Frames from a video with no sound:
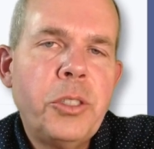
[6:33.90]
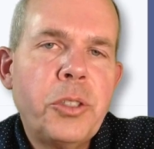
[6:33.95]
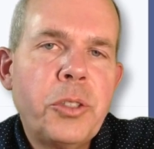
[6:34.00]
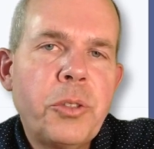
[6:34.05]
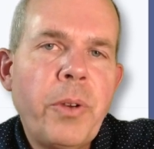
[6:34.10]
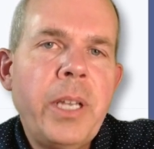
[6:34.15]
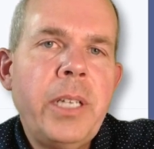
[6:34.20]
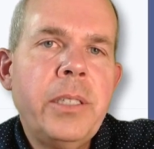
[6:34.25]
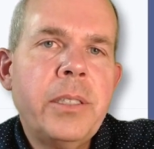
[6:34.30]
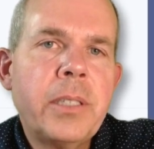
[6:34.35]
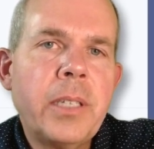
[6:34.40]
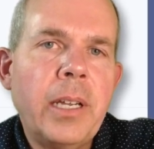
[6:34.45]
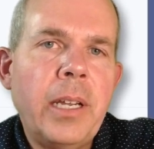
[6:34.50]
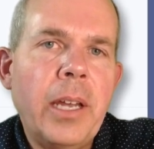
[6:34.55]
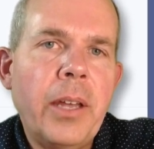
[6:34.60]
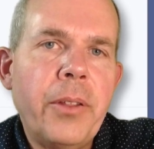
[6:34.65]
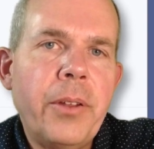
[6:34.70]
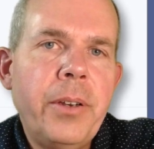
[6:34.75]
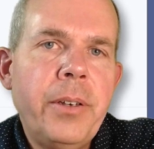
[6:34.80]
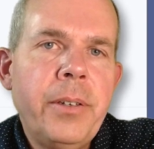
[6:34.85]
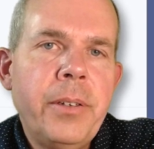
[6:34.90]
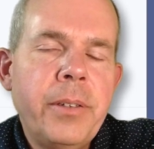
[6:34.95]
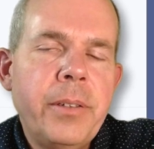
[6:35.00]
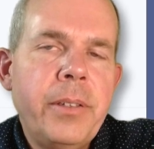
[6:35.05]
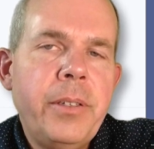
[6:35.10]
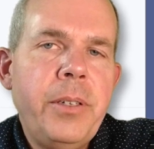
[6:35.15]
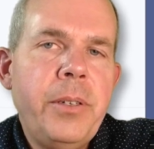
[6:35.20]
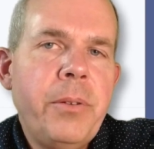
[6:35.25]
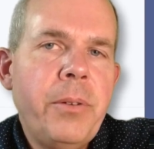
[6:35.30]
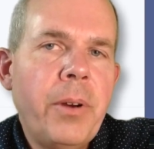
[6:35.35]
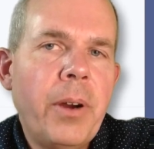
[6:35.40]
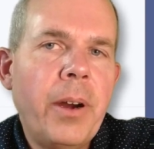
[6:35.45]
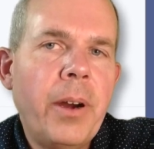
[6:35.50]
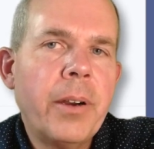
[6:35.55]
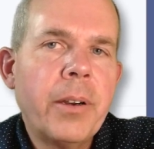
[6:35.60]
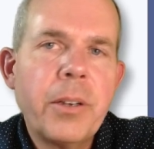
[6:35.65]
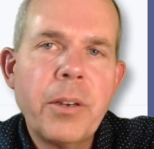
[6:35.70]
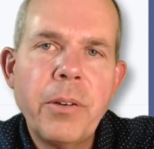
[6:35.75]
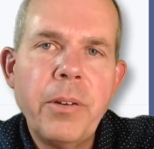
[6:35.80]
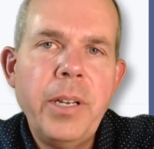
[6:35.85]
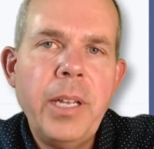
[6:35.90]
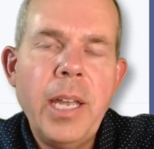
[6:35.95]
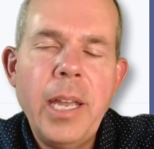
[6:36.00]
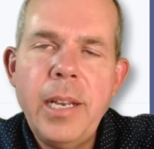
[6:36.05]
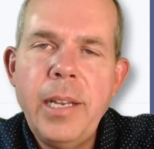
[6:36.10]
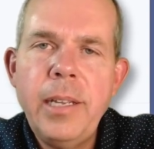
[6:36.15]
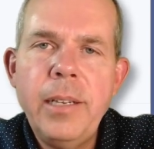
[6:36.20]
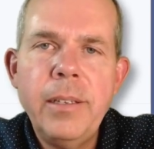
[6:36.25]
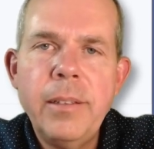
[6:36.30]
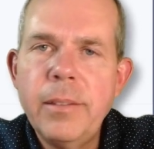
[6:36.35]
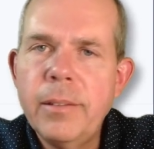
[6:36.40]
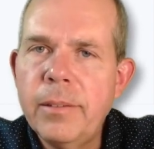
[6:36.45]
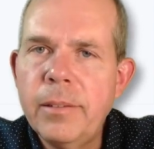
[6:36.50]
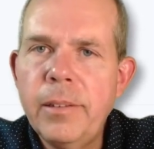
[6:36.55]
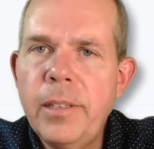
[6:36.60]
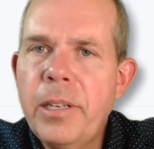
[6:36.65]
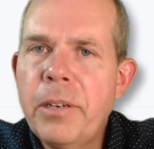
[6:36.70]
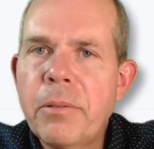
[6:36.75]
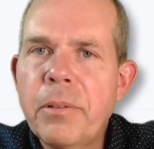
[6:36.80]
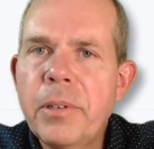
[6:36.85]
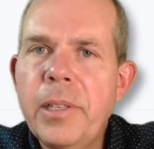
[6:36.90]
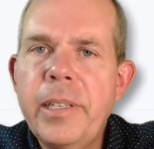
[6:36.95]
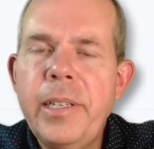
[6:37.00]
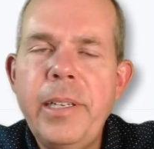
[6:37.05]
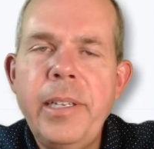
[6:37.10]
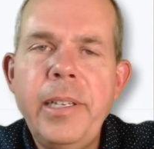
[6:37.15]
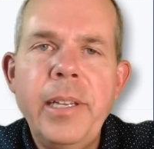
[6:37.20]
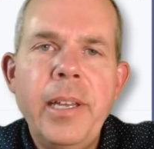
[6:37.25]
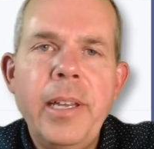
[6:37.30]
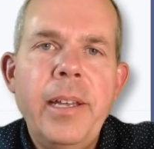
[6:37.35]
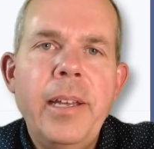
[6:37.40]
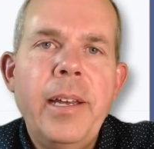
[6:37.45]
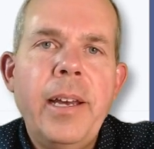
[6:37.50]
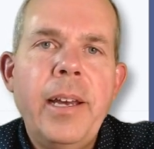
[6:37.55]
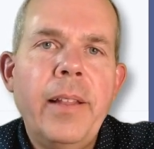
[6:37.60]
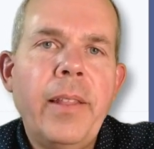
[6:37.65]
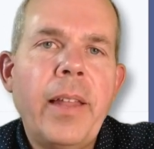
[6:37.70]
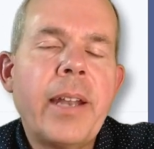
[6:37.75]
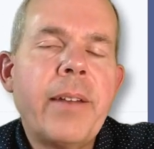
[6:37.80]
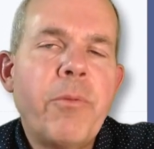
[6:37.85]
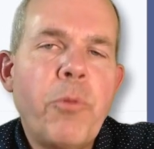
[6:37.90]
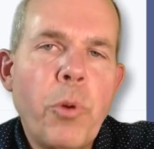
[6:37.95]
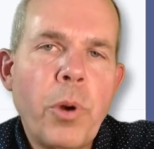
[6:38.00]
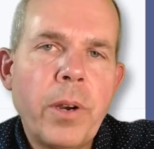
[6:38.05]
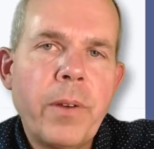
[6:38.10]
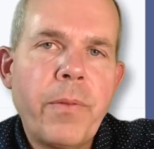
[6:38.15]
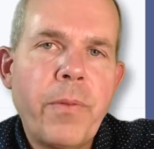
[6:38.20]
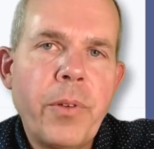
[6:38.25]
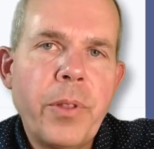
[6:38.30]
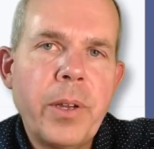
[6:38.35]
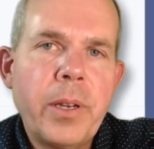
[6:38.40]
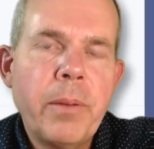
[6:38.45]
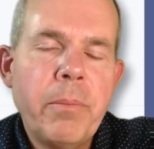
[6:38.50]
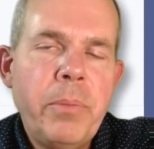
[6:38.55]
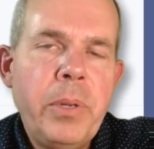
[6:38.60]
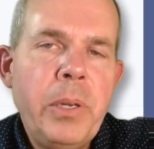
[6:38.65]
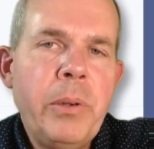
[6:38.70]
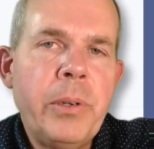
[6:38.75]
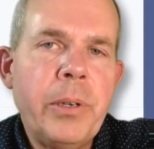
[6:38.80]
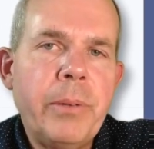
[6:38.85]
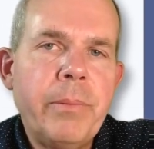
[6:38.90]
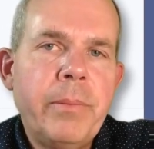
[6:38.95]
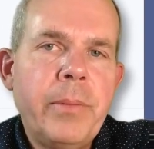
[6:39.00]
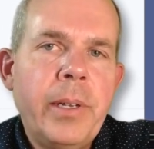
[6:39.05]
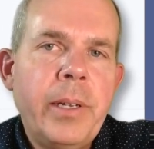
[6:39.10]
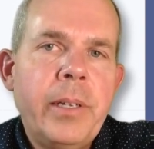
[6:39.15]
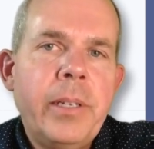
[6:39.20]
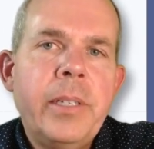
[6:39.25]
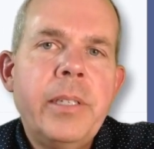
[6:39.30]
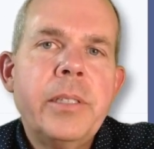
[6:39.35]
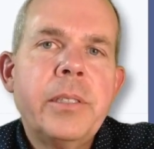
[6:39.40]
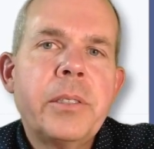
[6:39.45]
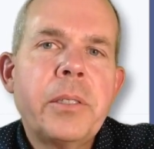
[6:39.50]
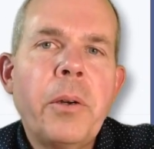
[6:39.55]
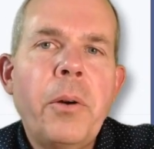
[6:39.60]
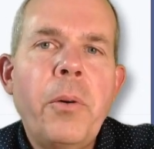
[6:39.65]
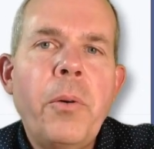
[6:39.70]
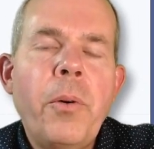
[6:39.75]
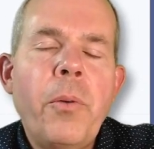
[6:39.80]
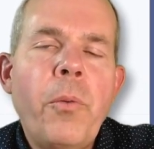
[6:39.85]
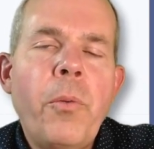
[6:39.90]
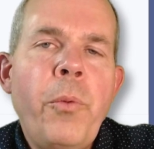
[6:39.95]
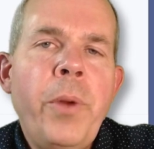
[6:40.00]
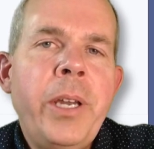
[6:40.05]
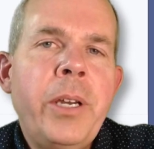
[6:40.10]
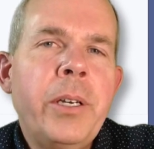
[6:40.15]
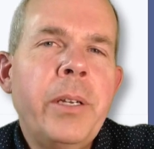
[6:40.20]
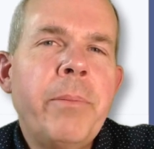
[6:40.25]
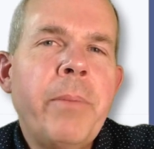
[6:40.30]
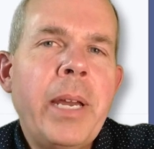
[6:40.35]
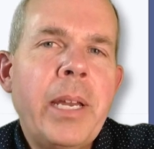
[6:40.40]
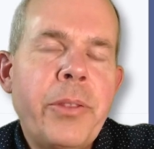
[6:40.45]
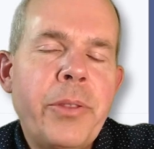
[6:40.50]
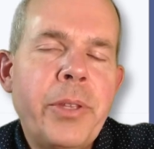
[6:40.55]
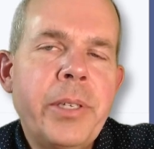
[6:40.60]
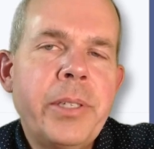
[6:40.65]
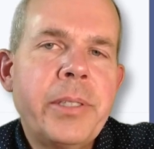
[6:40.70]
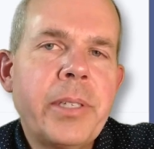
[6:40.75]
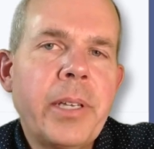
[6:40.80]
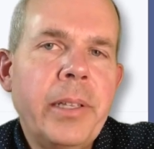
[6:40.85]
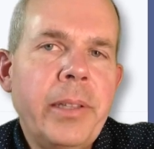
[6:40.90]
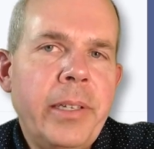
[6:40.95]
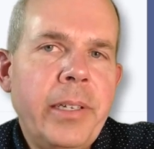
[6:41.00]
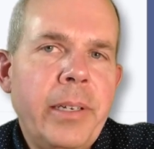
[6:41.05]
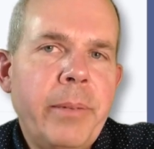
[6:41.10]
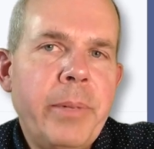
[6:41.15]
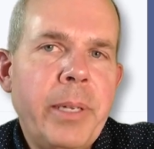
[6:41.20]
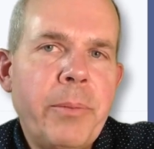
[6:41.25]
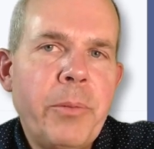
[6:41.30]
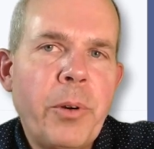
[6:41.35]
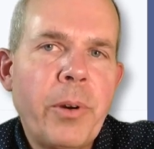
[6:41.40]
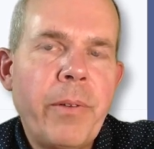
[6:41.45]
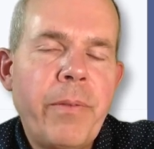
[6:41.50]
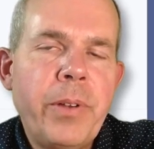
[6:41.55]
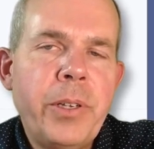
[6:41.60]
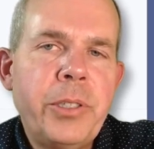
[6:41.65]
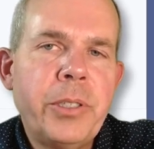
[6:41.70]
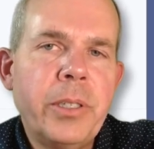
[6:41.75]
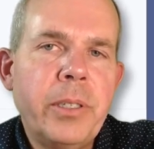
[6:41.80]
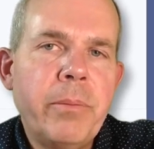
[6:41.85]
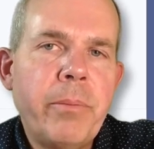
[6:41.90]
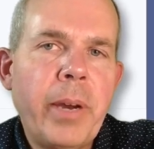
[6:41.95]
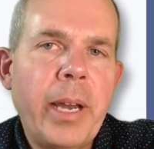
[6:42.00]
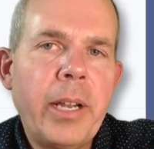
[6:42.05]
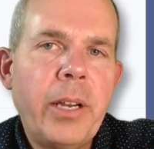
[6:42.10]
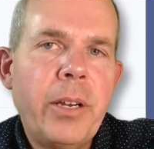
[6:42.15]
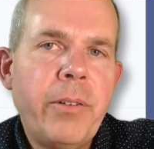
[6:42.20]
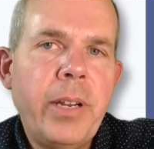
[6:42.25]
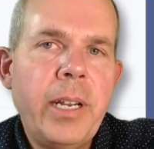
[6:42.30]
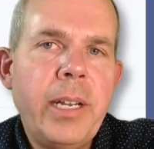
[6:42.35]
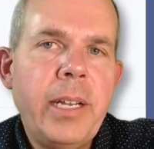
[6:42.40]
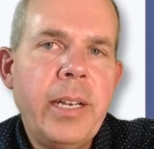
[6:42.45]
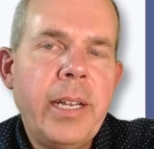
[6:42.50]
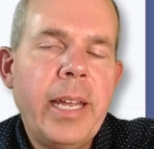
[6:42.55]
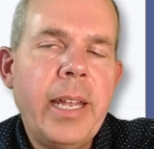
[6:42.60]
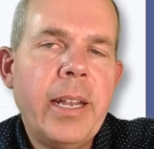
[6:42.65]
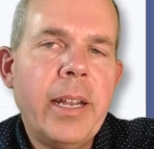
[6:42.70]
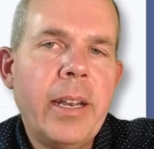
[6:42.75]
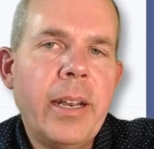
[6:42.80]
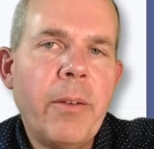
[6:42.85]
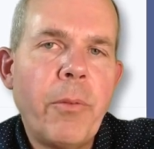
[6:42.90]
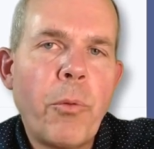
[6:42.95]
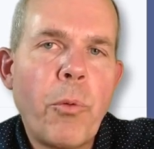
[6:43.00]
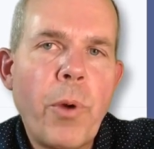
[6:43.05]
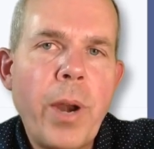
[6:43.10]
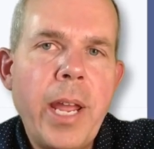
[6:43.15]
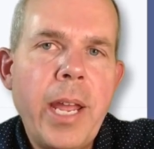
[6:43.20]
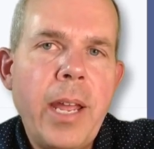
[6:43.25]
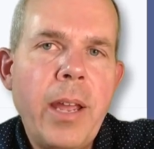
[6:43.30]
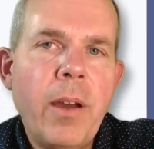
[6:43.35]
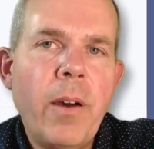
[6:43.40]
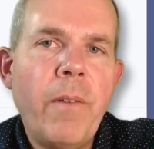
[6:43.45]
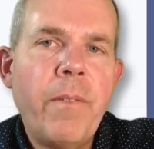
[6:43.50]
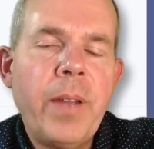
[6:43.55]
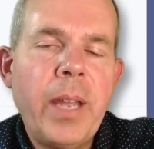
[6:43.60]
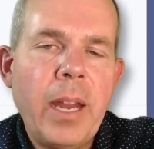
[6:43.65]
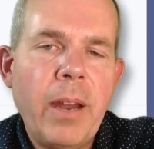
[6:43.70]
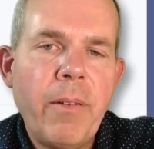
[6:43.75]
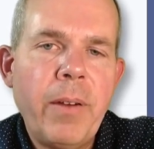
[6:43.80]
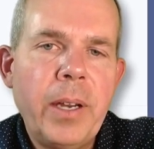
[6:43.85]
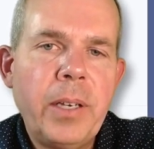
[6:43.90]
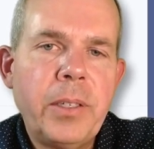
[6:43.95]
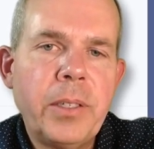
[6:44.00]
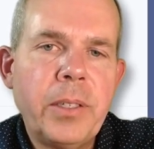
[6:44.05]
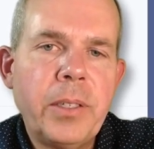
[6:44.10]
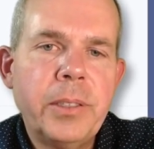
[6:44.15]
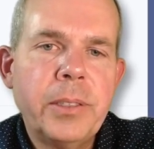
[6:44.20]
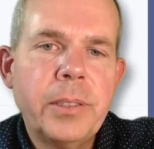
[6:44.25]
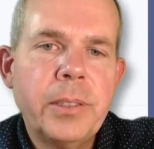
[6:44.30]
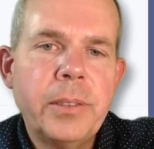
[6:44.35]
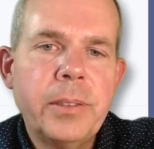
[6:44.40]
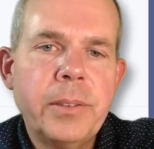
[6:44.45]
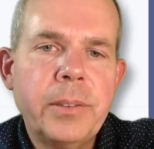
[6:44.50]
strings together, you are creating literally a lot of work for the computer. So we could make this a little bit more efficient by creating an array of characters.